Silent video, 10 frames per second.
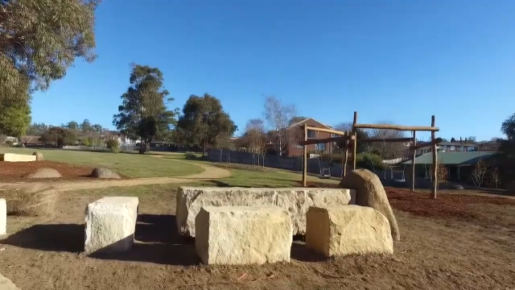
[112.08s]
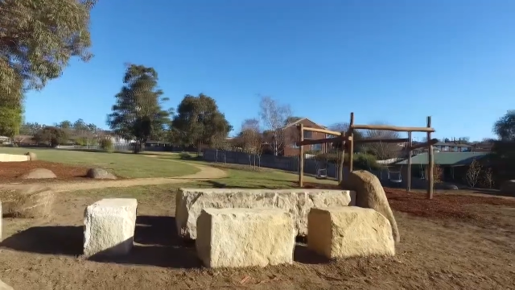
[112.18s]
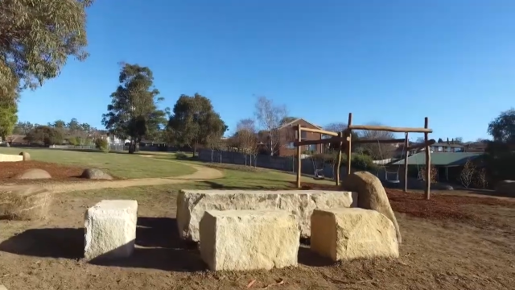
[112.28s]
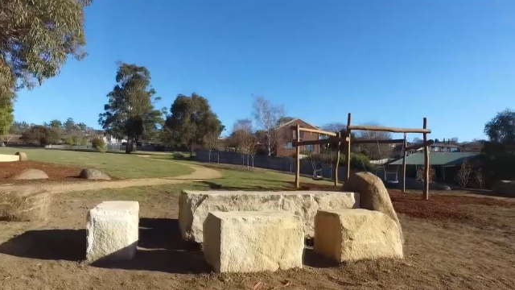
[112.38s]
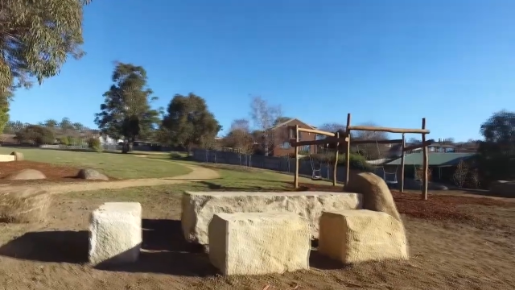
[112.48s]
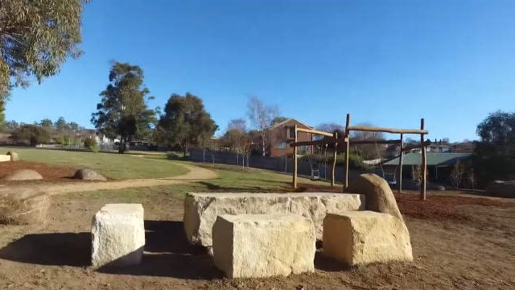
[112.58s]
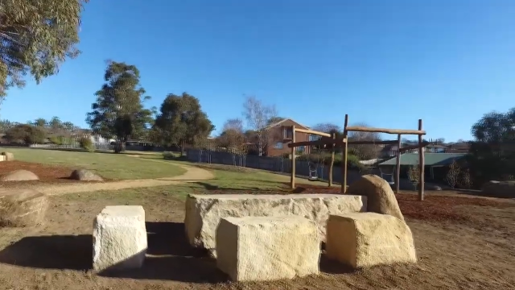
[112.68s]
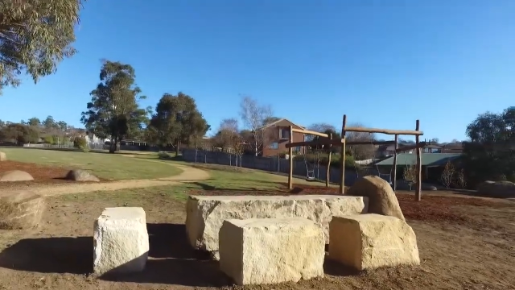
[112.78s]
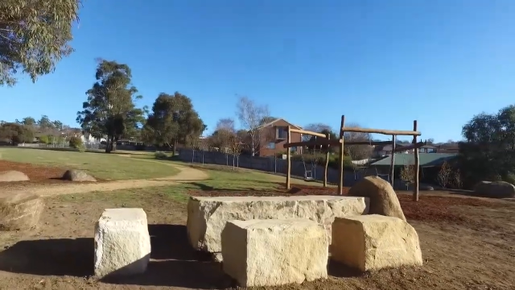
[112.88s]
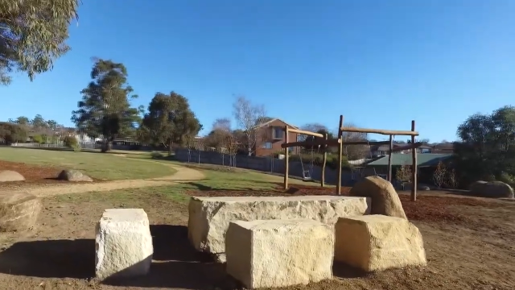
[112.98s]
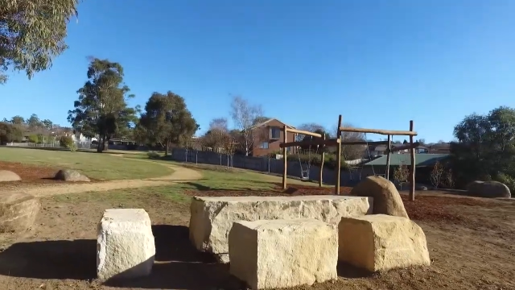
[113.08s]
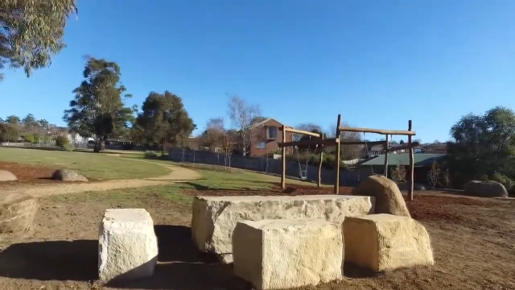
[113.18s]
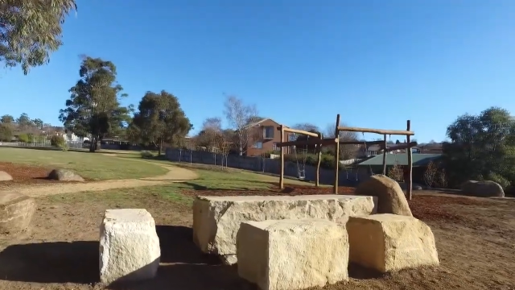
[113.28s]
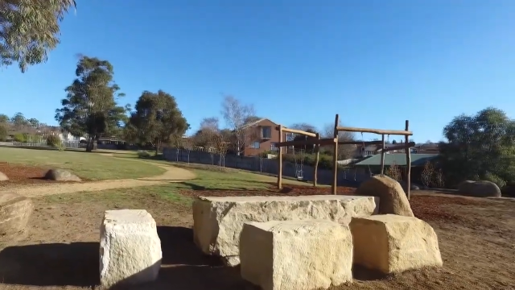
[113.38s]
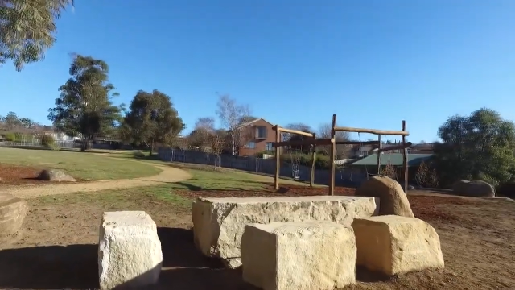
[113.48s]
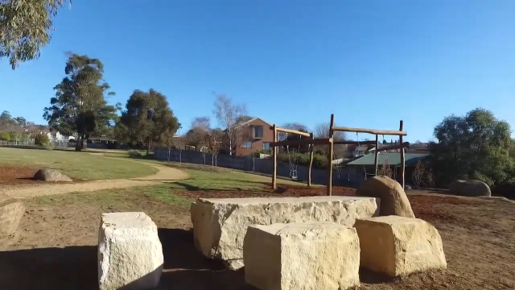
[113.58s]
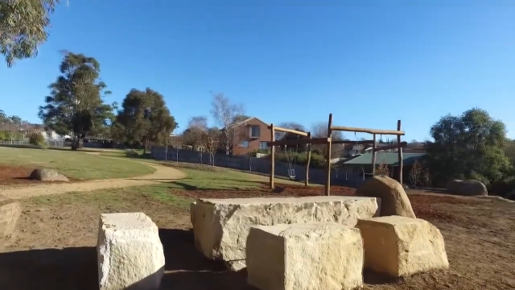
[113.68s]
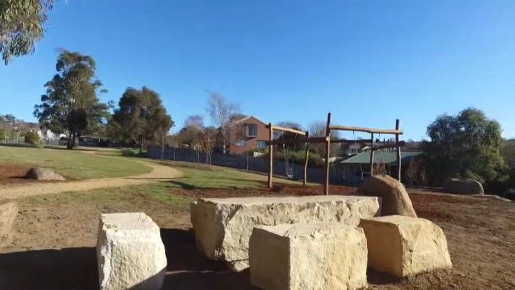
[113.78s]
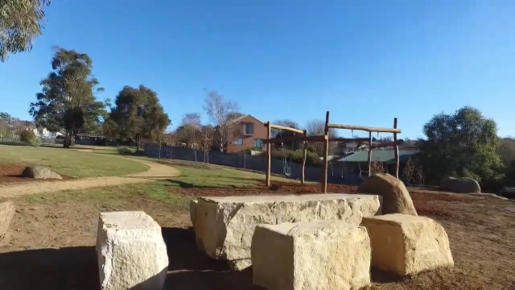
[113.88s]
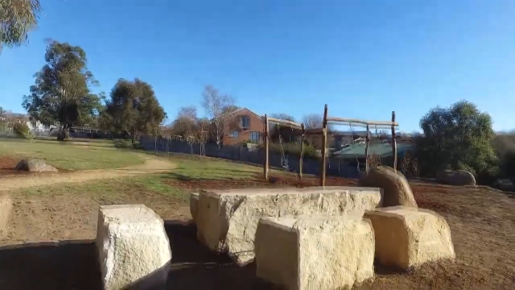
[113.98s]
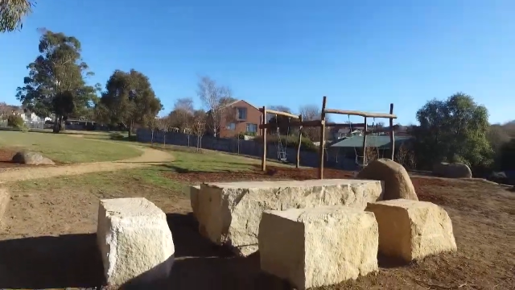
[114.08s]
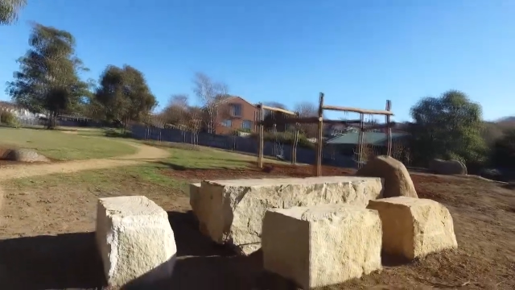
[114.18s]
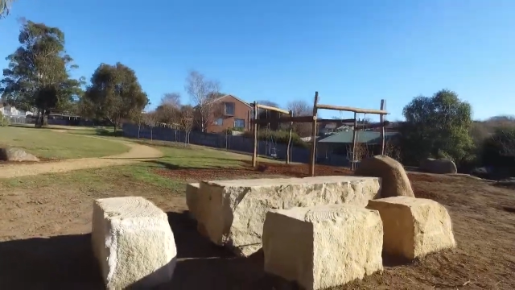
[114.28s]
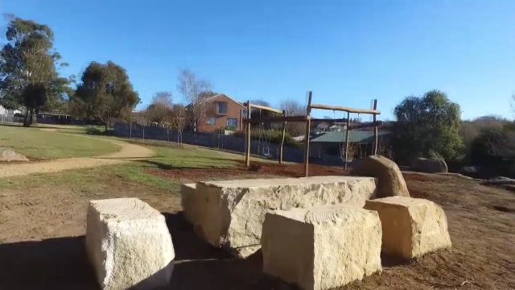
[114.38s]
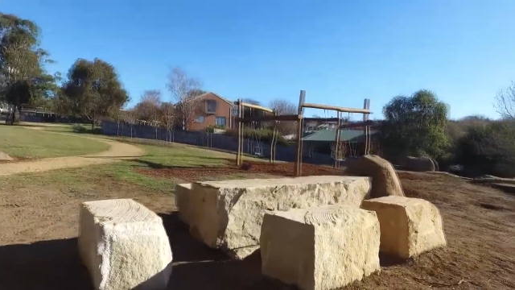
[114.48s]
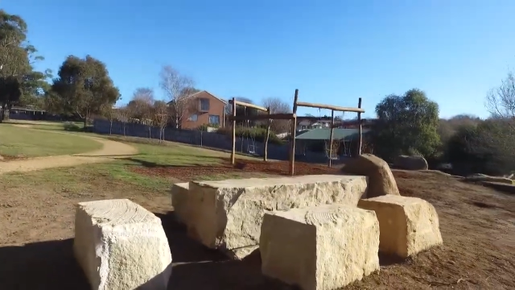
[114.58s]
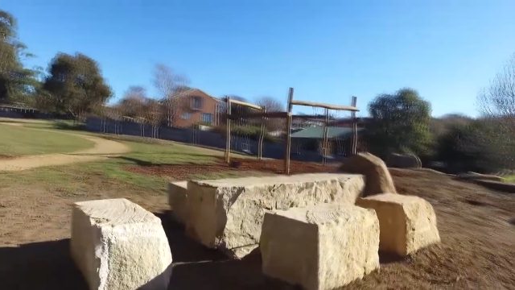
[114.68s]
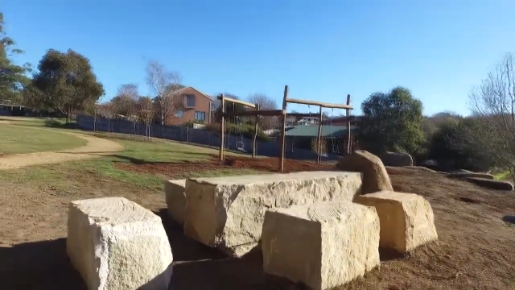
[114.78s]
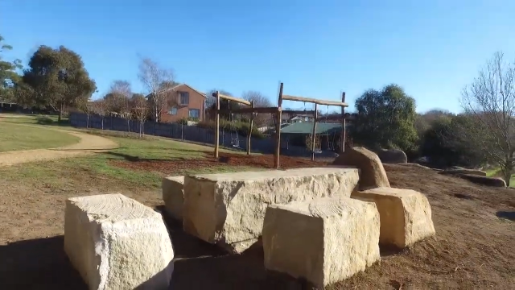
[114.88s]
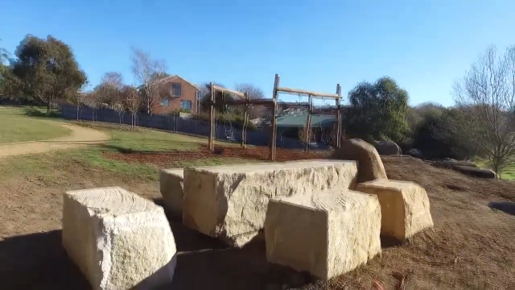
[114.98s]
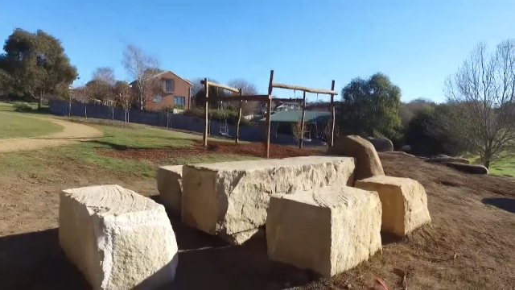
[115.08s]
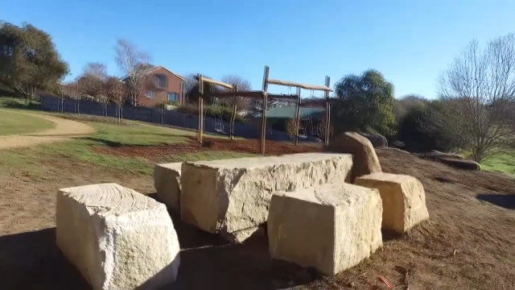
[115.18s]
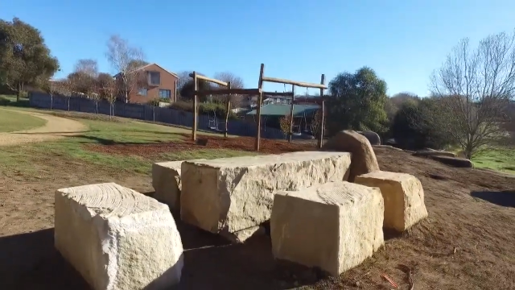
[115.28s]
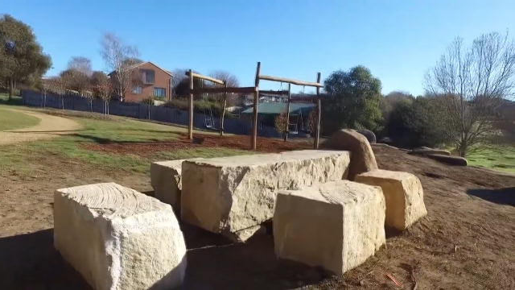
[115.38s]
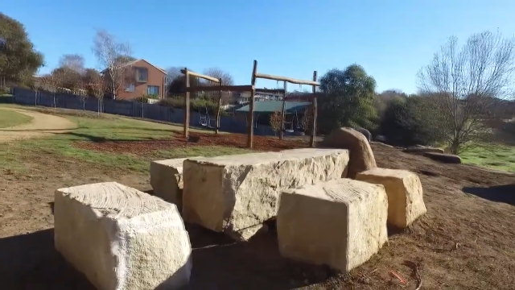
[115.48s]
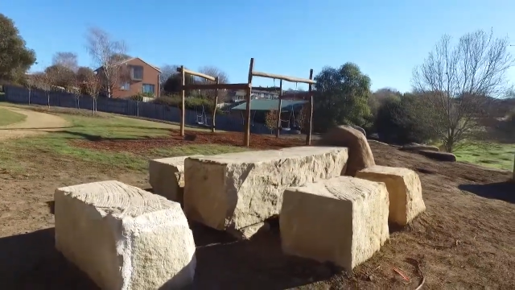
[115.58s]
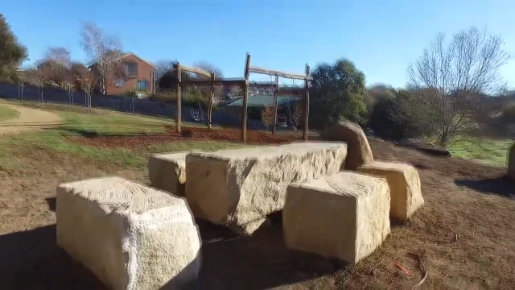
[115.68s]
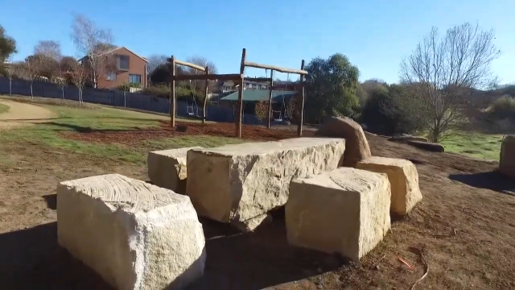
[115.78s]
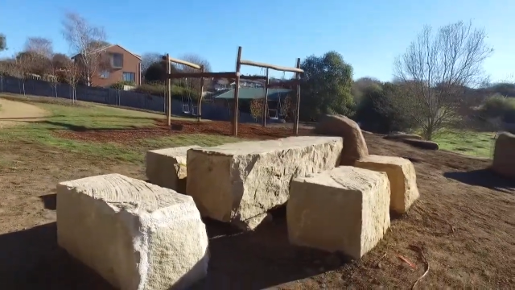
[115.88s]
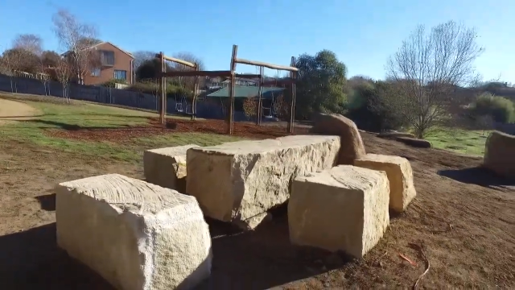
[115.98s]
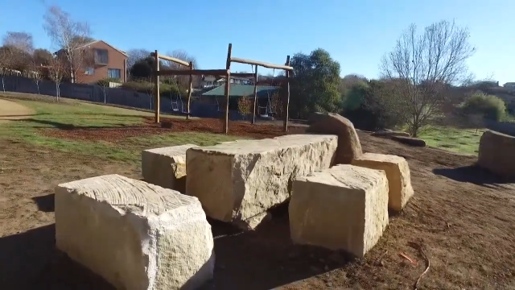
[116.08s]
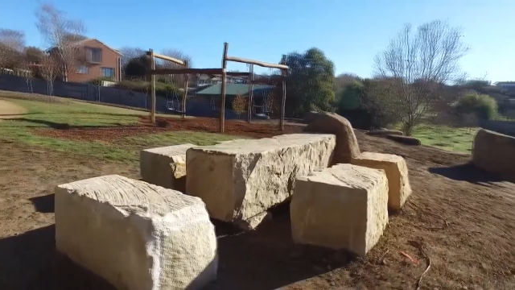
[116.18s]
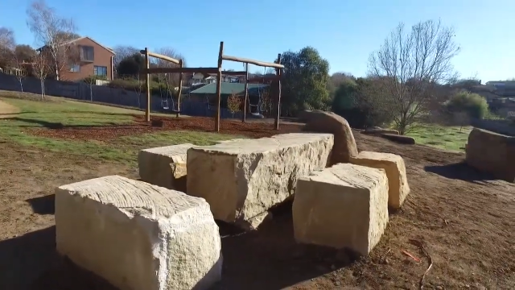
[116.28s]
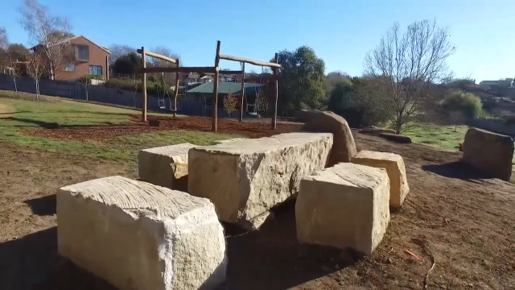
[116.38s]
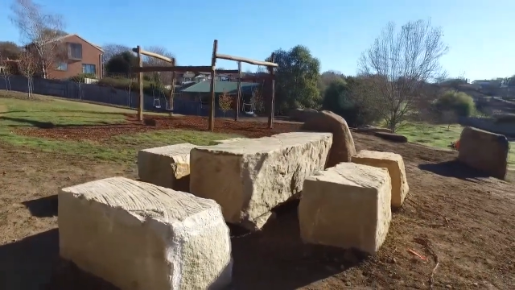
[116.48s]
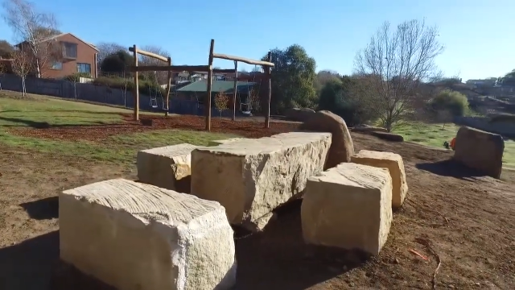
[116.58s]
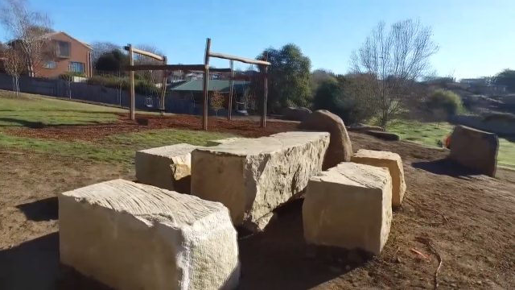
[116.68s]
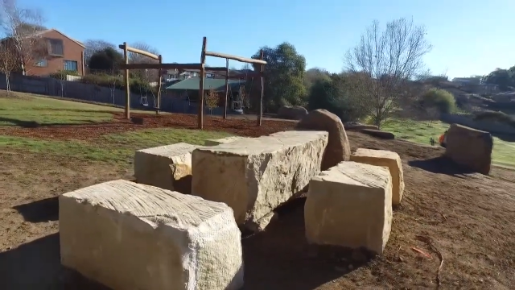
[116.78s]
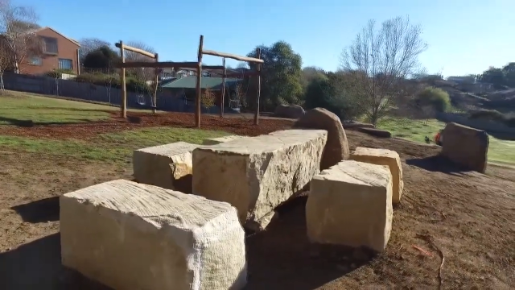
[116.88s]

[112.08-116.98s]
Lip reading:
No face is visible, so there are no lips to read.